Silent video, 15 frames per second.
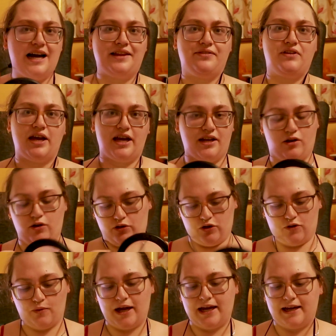and then
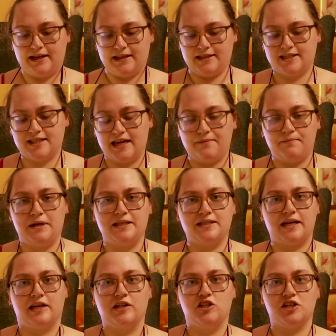the way it can sit
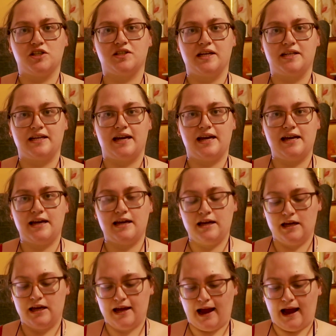means I could just sit it here